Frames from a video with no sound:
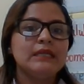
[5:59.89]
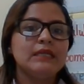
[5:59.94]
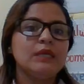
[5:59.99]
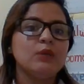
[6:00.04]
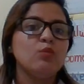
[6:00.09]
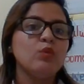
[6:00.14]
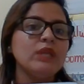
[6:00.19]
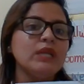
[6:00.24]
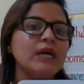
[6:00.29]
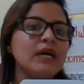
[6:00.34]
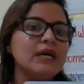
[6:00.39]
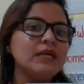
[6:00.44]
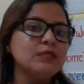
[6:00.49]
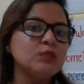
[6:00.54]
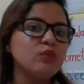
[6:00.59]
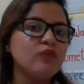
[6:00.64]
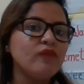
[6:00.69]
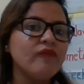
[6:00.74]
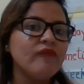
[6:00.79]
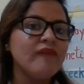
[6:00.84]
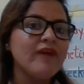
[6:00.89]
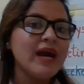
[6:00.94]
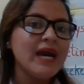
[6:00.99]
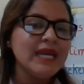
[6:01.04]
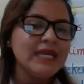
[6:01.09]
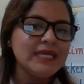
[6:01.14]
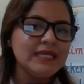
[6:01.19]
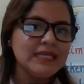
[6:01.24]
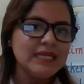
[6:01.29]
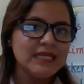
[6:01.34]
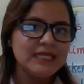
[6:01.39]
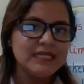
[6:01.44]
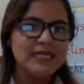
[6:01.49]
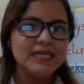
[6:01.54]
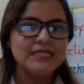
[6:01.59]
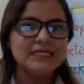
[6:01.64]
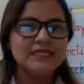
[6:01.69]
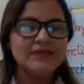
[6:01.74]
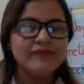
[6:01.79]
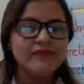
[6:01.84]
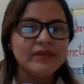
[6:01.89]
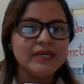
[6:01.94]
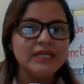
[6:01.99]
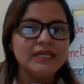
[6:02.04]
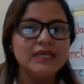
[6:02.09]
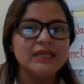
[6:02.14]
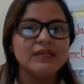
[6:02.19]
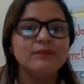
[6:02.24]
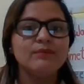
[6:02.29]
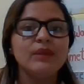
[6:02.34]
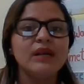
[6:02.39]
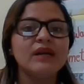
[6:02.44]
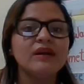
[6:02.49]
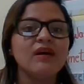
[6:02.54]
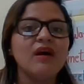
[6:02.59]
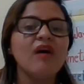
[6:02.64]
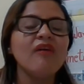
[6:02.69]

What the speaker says: will have to find the different adverb